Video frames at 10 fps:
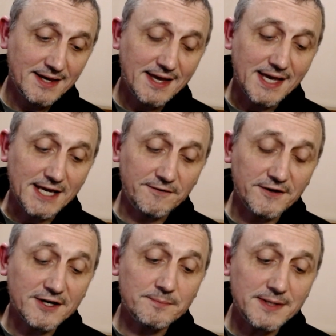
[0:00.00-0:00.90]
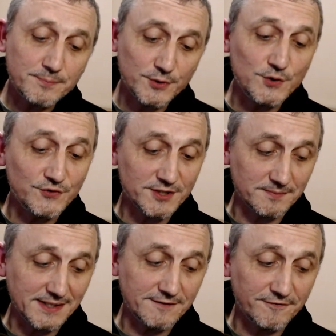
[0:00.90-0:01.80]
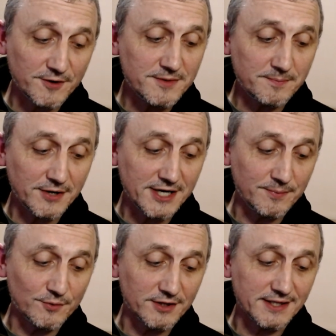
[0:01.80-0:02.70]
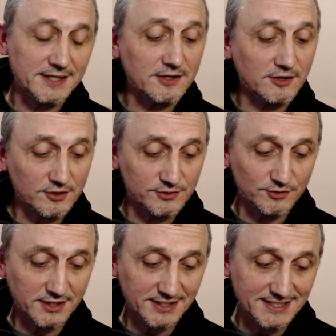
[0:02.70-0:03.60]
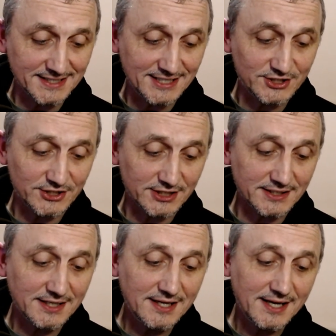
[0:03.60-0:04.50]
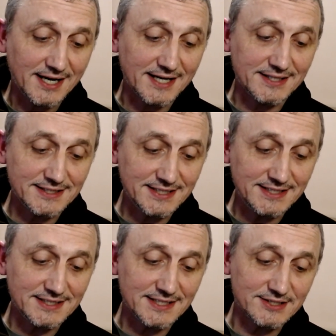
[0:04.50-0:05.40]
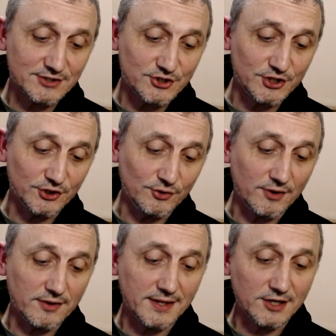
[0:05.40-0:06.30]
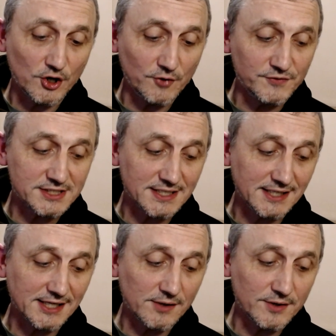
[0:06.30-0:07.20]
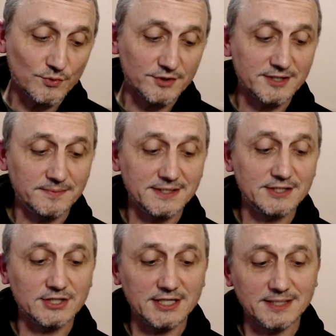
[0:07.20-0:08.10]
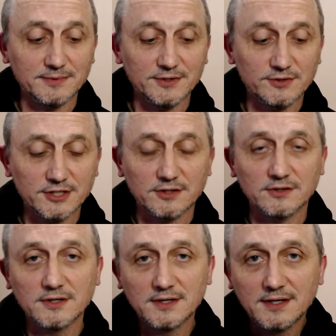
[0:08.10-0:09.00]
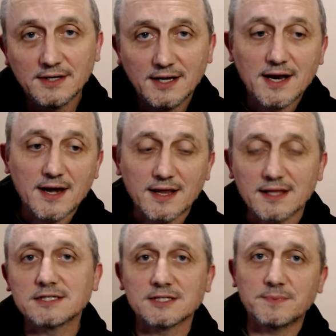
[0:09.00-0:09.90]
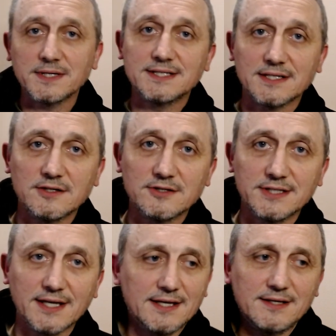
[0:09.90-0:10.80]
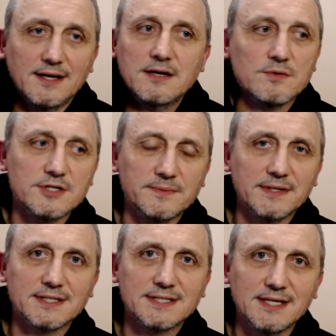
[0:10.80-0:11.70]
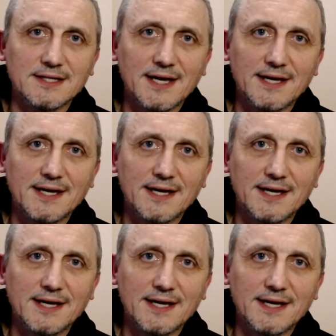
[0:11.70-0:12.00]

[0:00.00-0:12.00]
If it can be proved to me from the Bible that they are God's organisation and their teachings are true, then obviously I would want to be a JW too. Now that's just basic logic, and anyone should be able to say that.